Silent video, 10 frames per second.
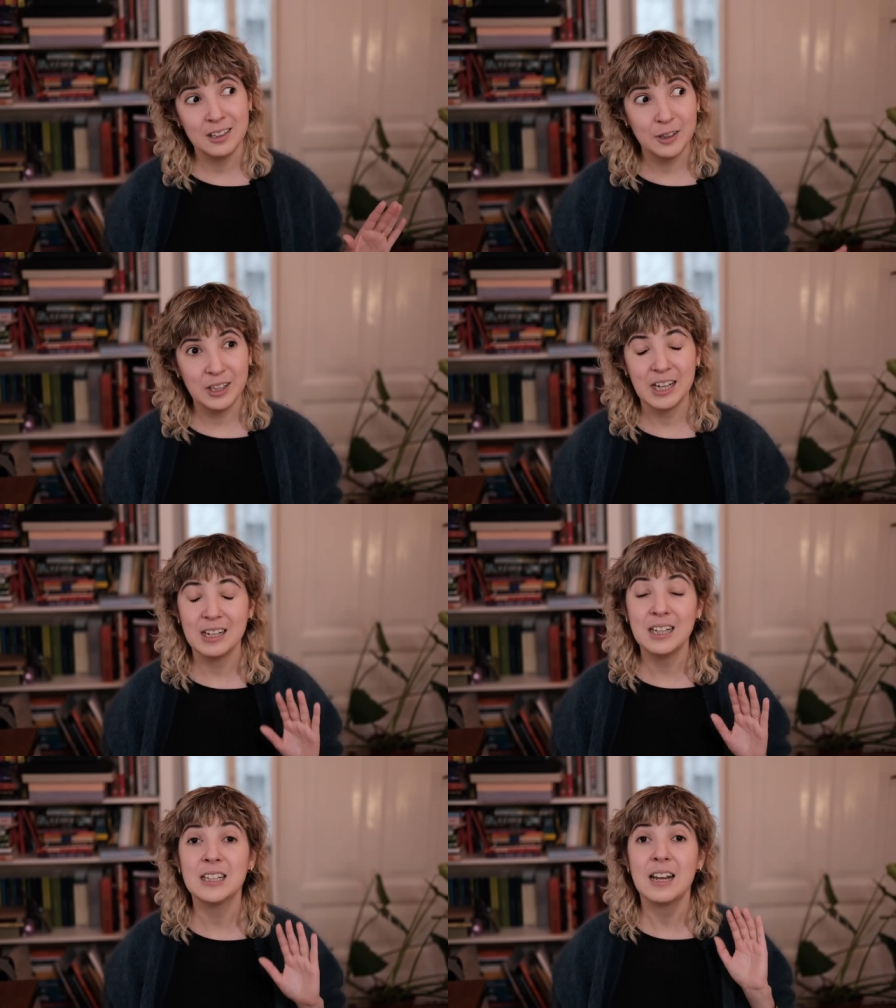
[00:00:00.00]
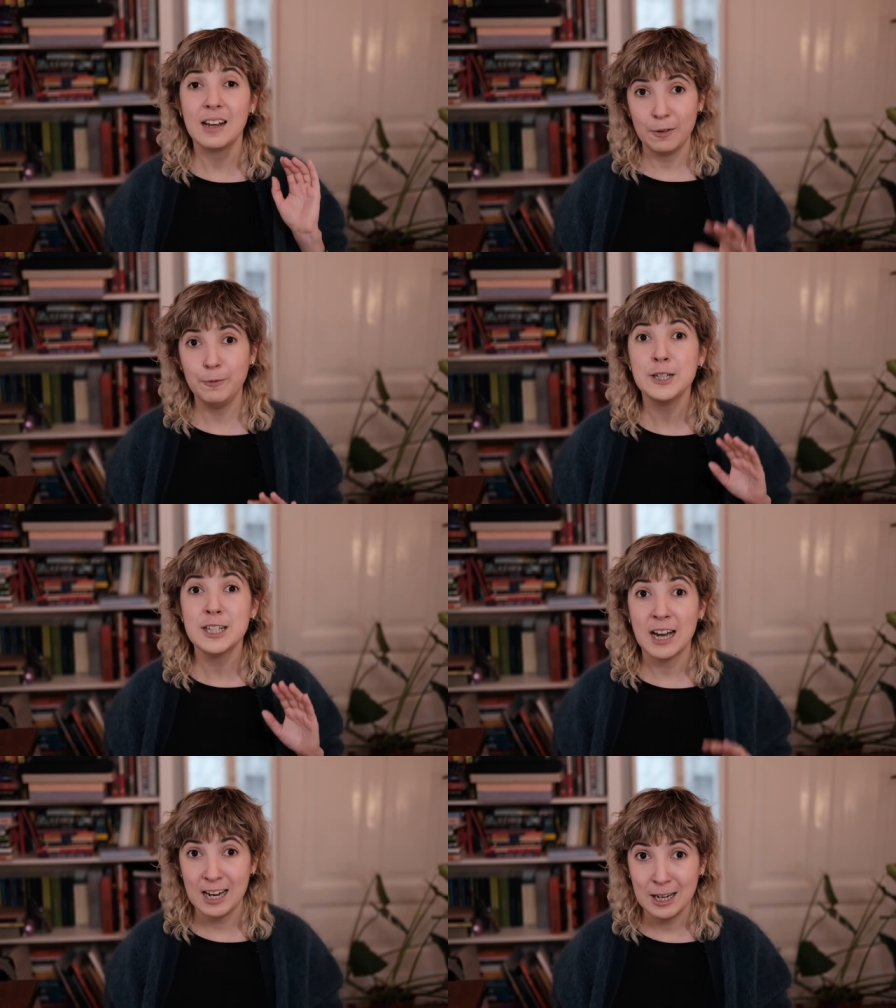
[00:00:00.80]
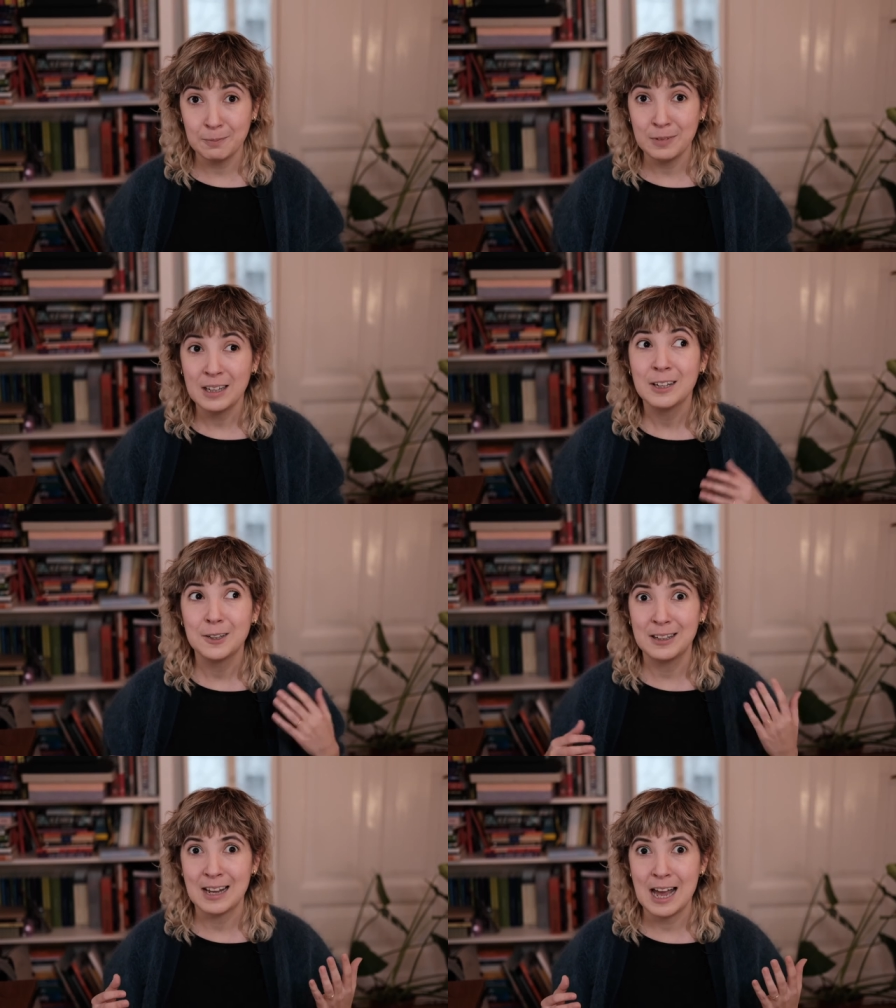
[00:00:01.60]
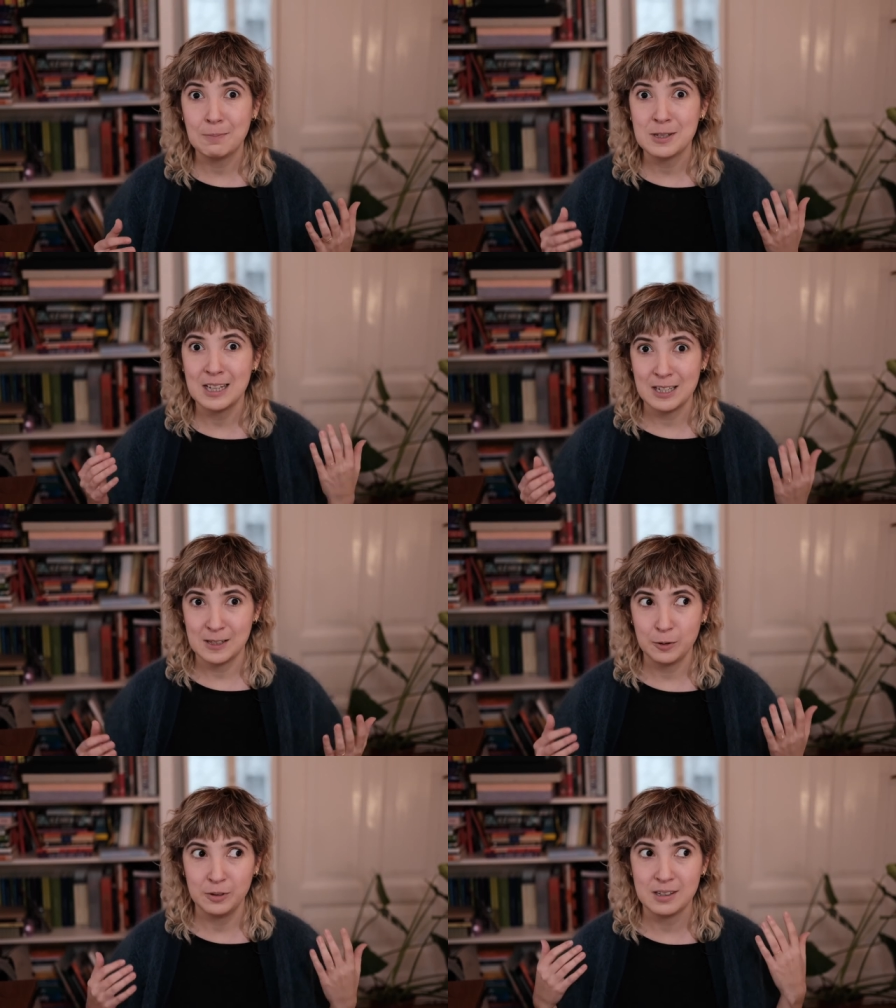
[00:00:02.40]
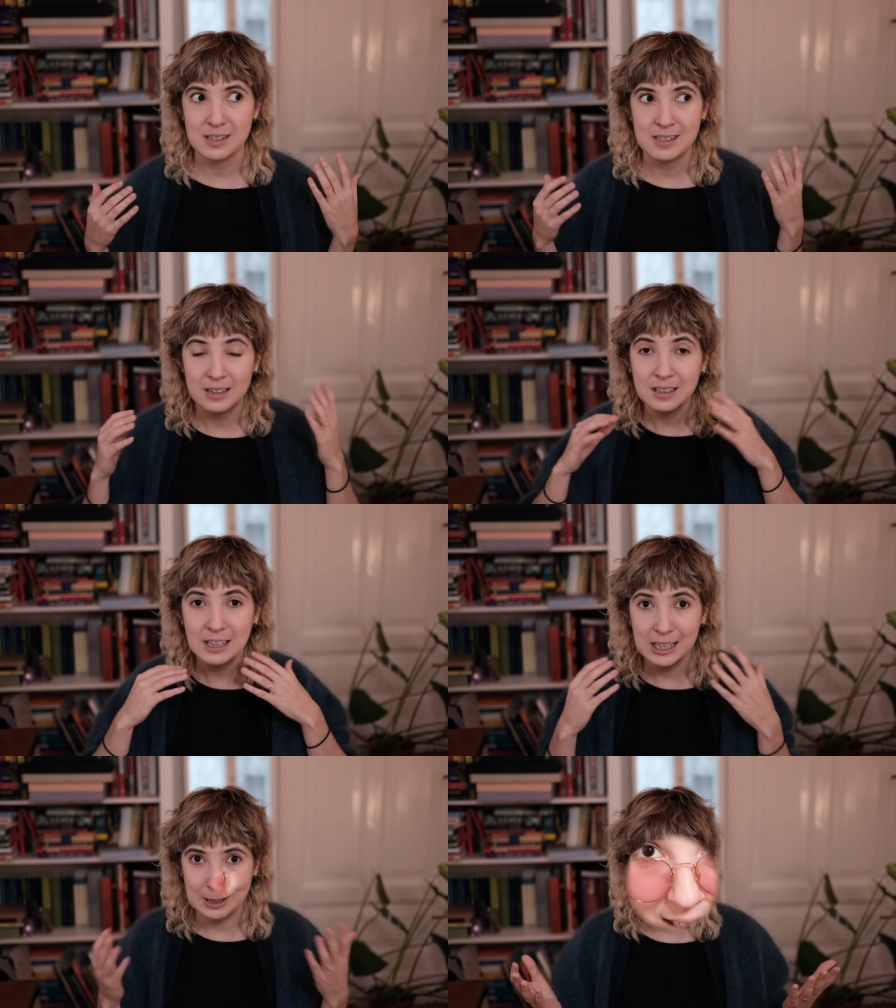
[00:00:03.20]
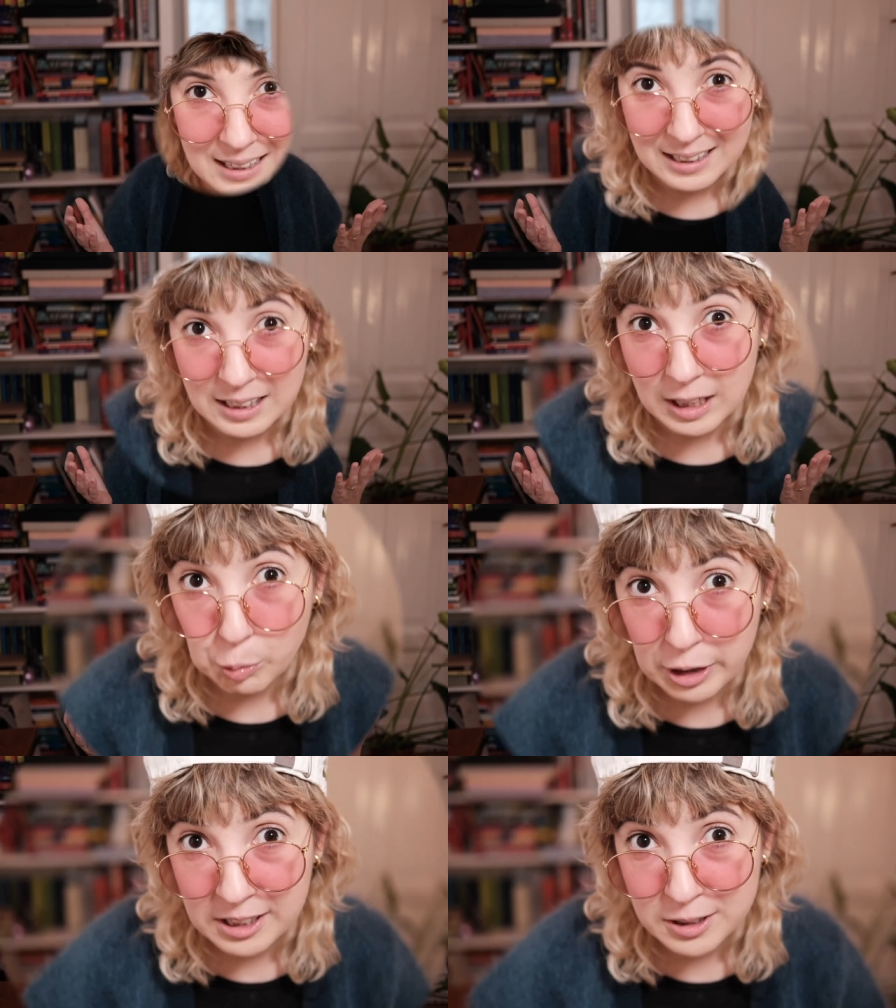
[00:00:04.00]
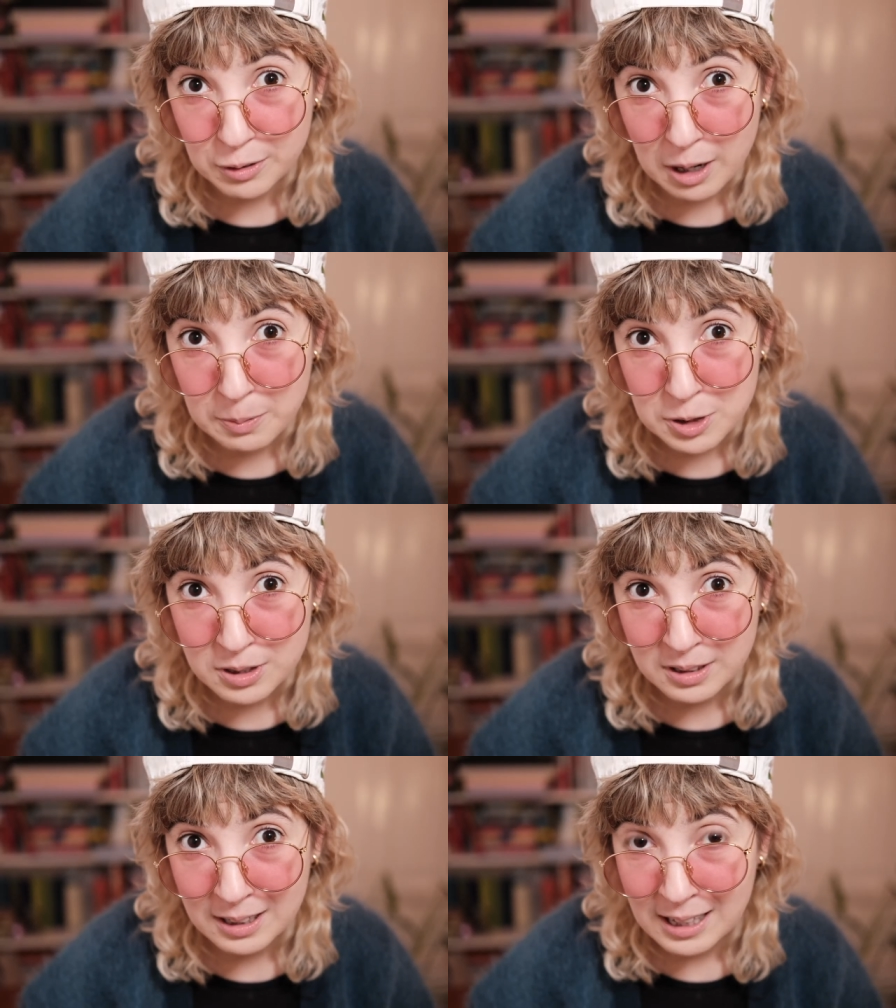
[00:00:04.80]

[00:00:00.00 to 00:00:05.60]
You're getting it every time your lab sends you this email. Quick interruption.